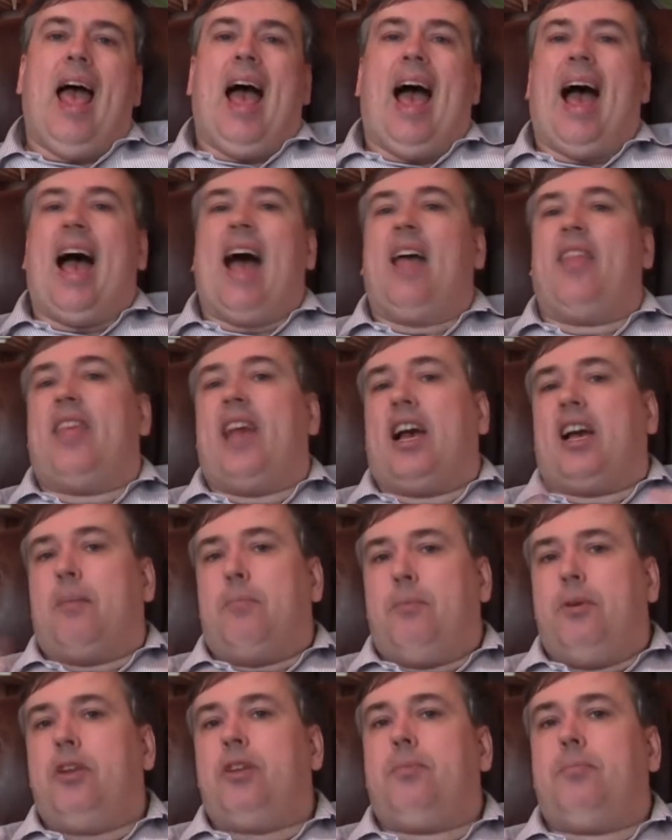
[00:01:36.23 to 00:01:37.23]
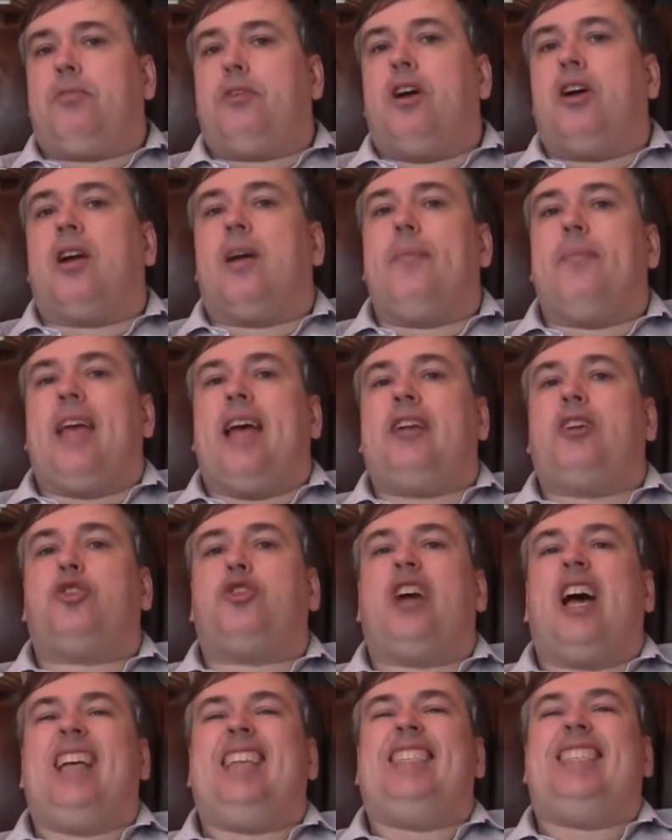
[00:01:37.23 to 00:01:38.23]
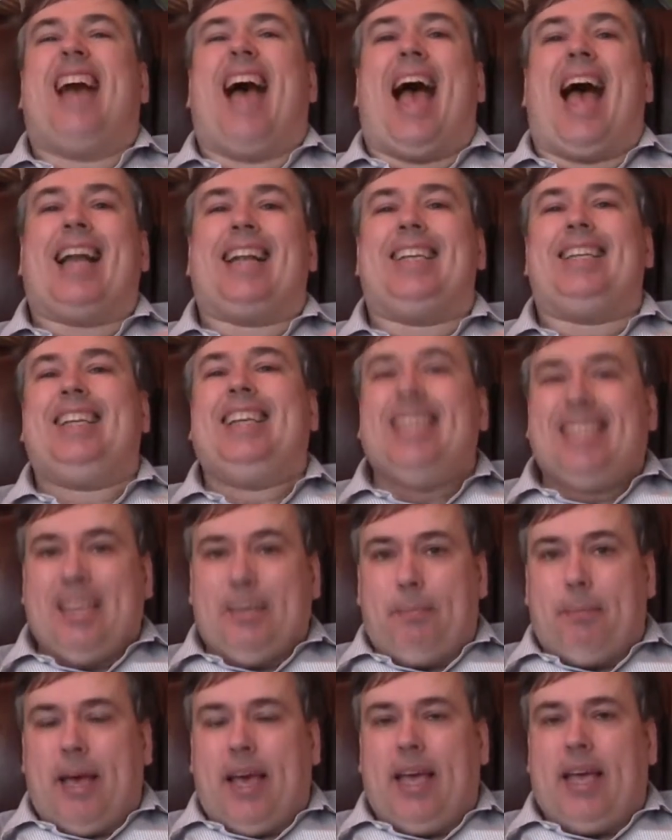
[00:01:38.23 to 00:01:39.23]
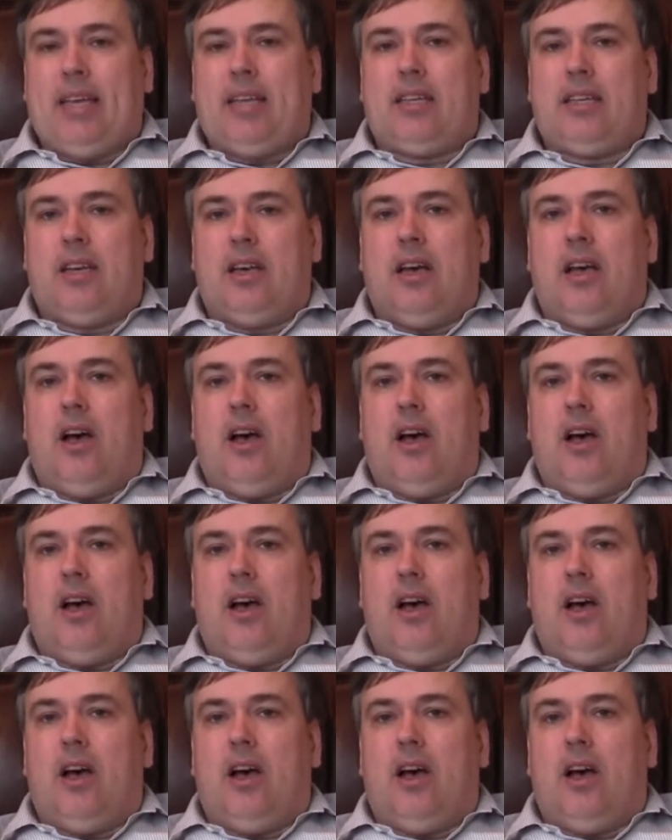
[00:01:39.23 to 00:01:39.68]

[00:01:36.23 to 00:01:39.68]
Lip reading: And that computer program then tries to anticipate